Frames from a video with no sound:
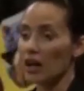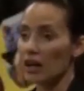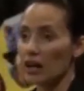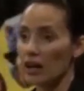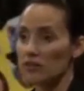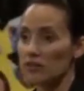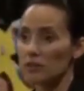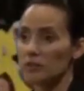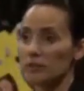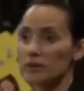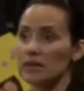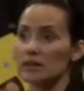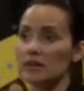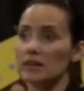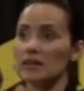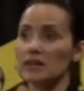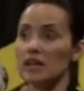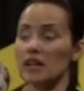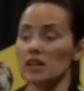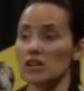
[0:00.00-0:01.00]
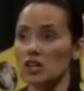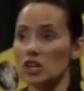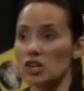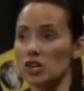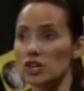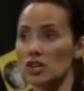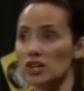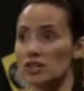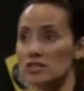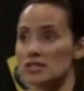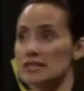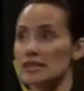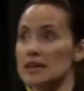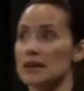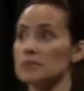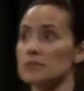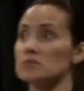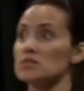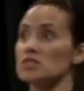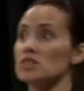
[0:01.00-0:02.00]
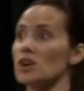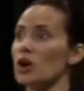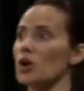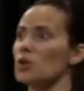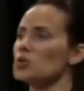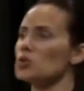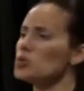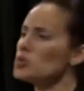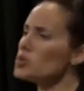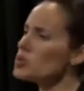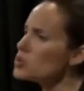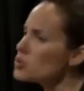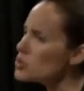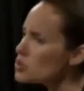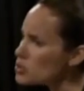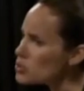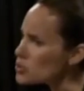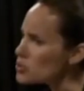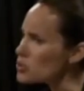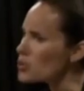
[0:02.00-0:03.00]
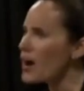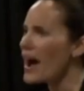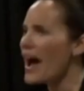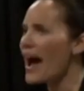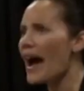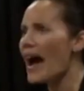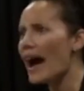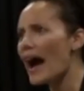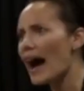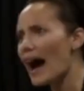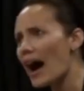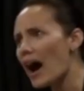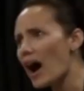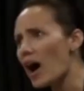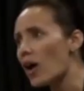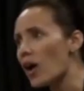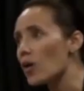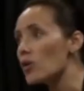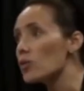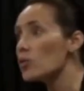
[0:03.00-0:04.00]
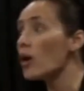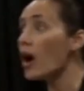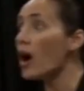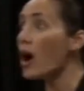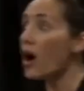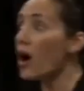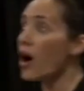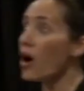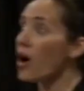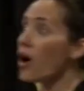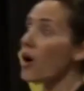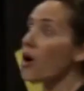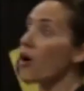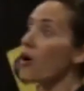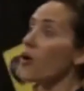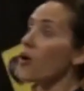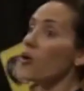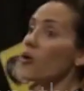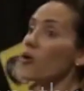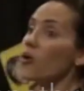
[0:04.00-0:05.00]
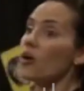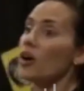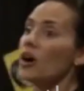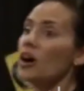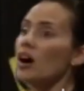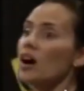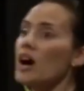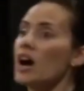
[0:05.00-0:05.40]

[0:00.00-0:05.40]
I'll have a parent, I'll encourage them to go, ooh, wow, whoa.